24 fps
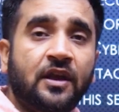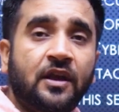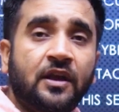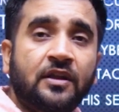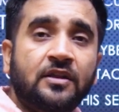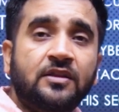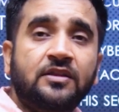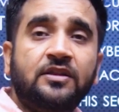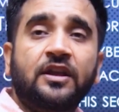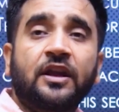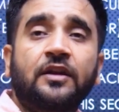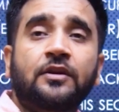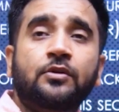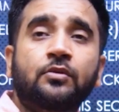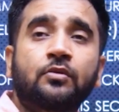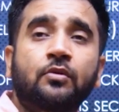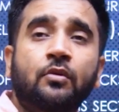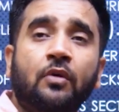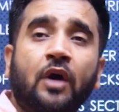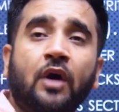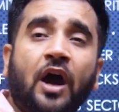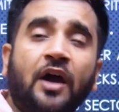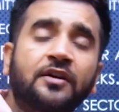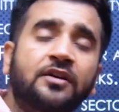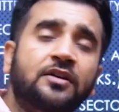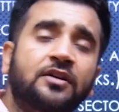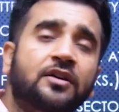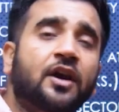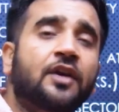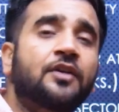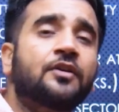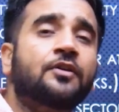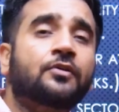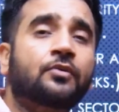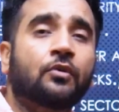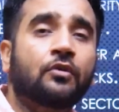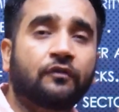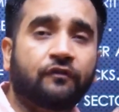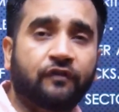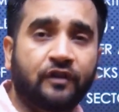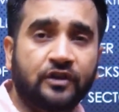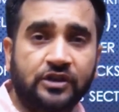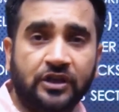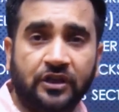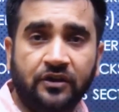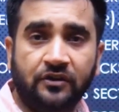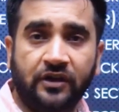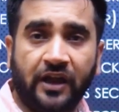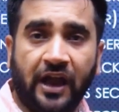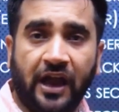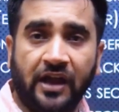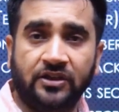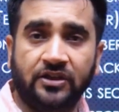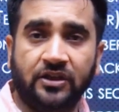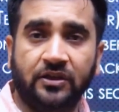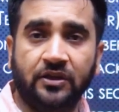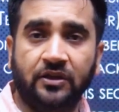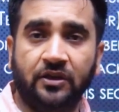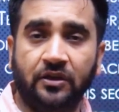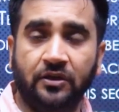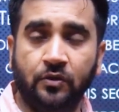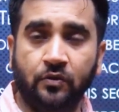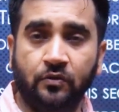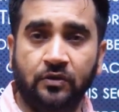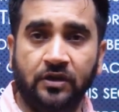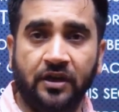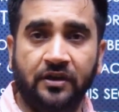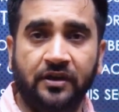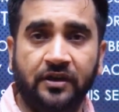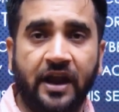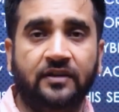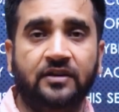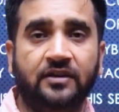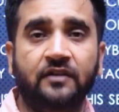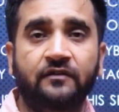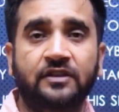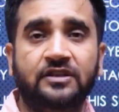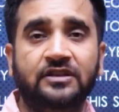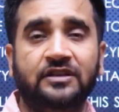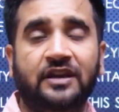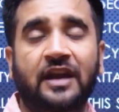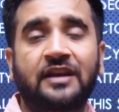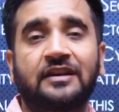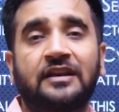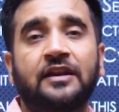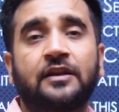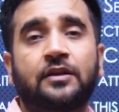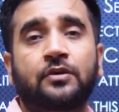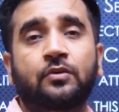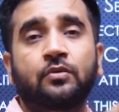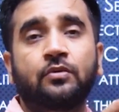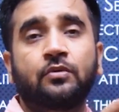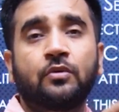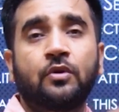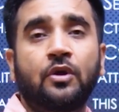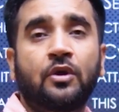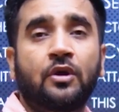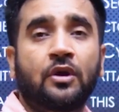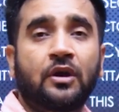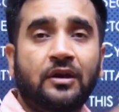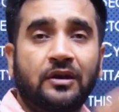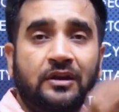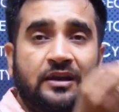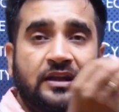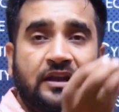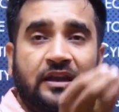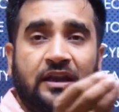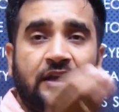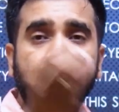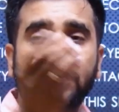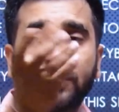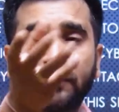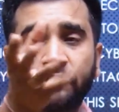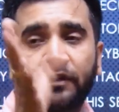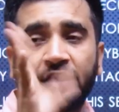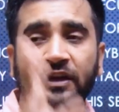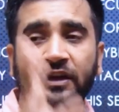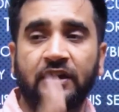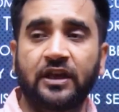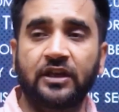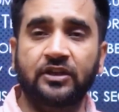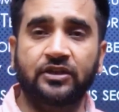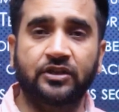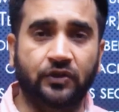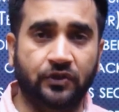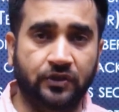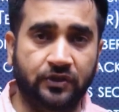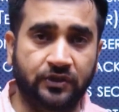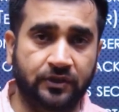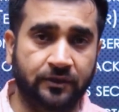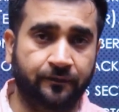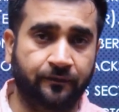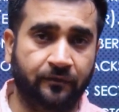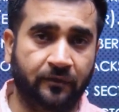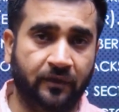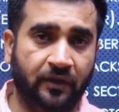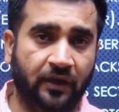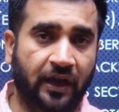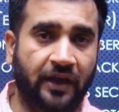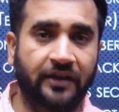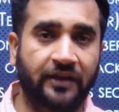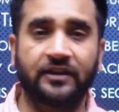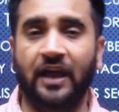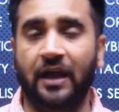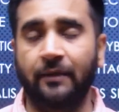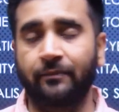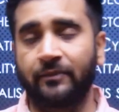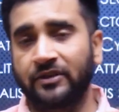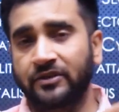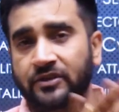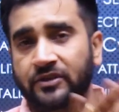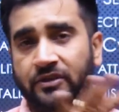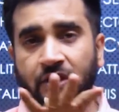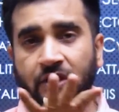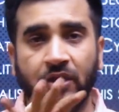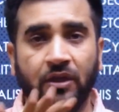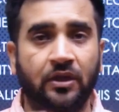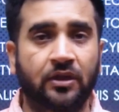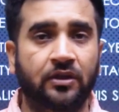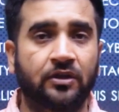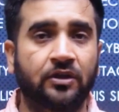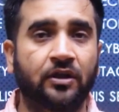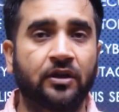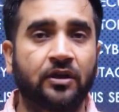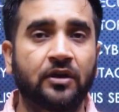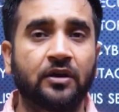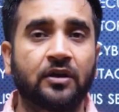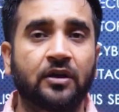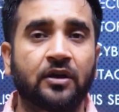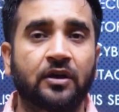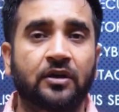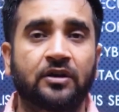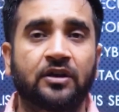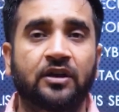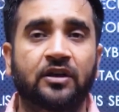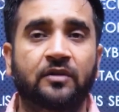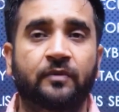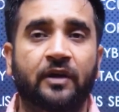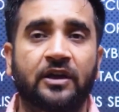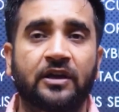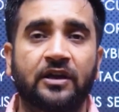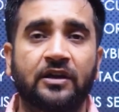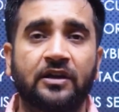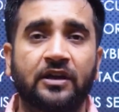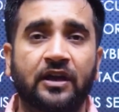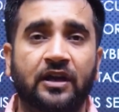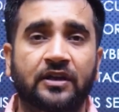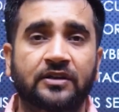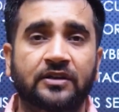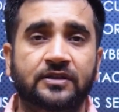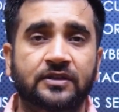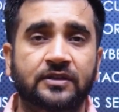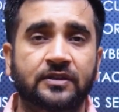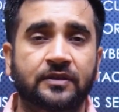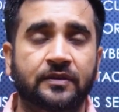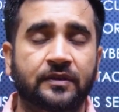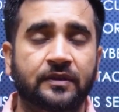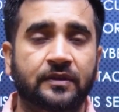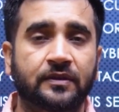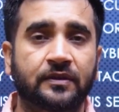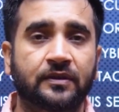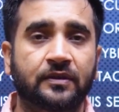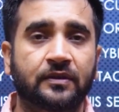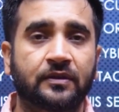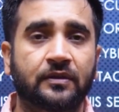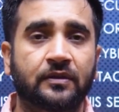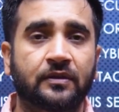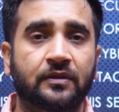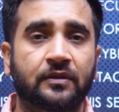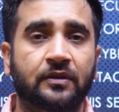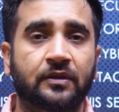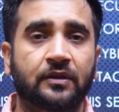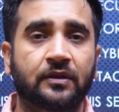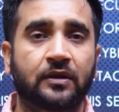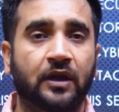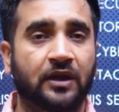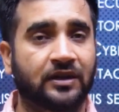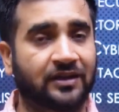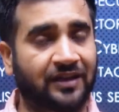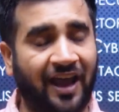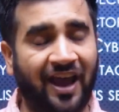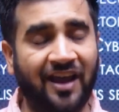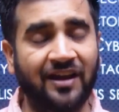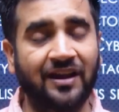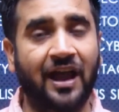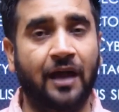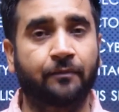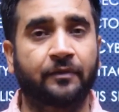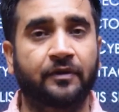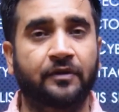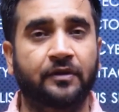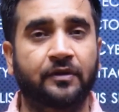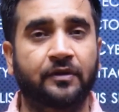they do uncontrolled fission reaction in a nuclear reactor, which can lead to leakage of radiations and damage the nearby areas. It can happen.